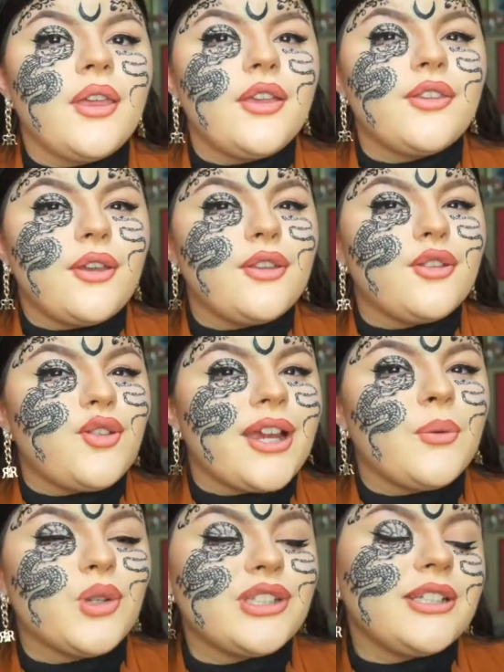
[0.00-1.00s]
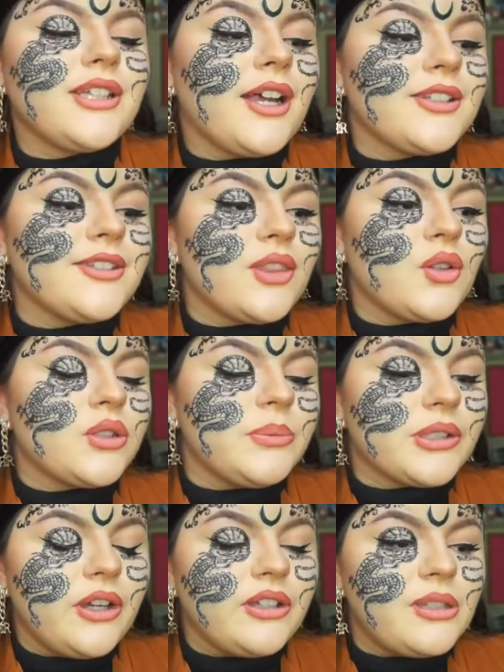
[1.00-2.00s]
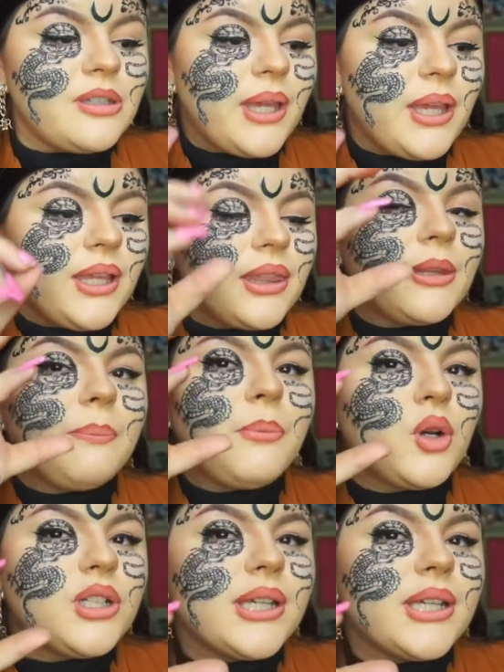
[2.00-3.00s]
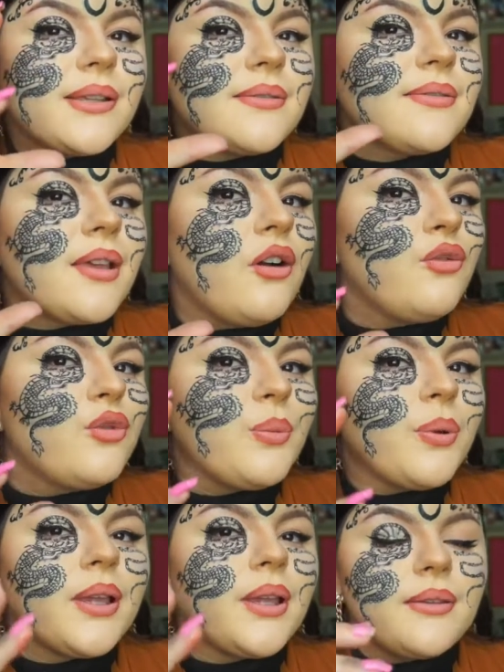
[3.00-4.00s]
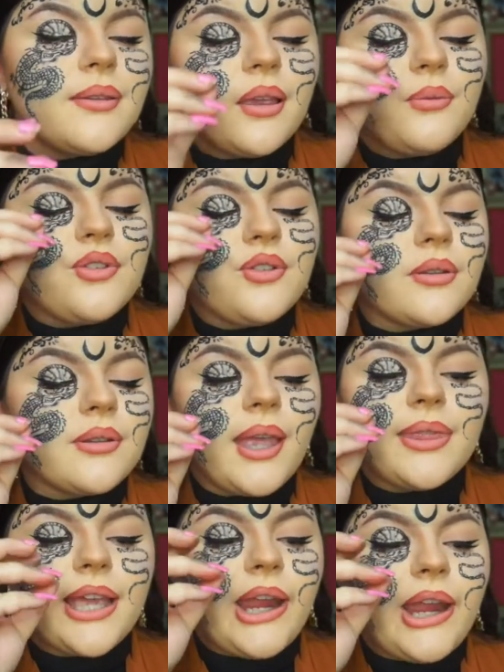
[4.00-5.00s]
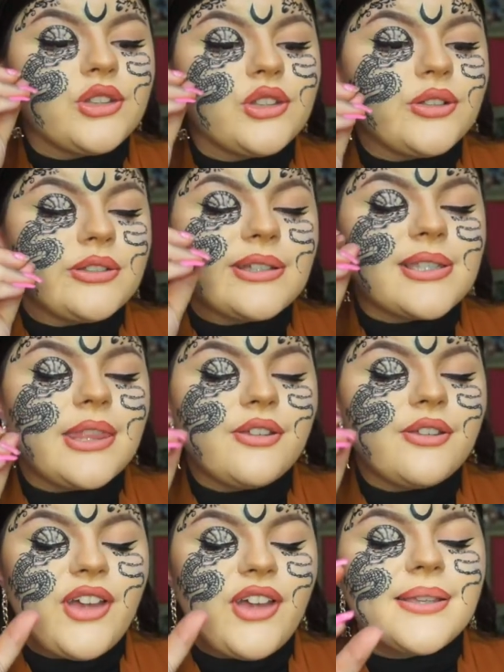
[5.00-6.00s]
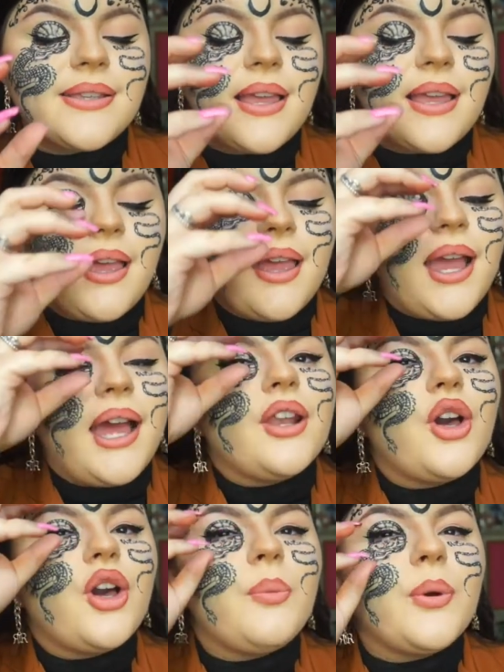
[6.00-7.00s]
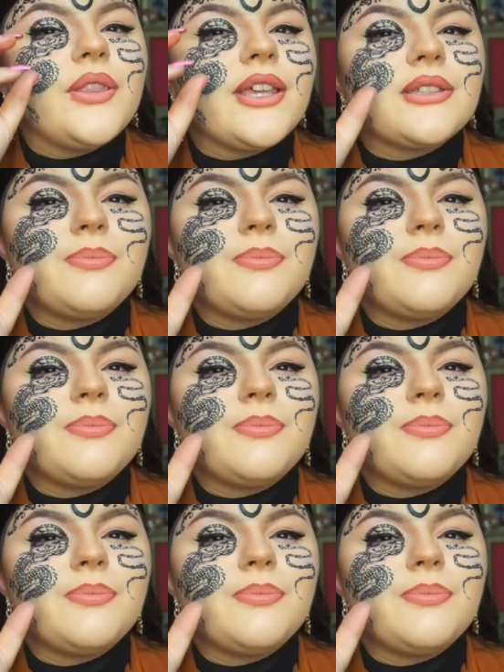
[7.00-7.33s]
So the dragon wasn't as hard as I thought it was going to be. The body itself was pretty easy. It was just getting the characteristics in the face and up on this bit.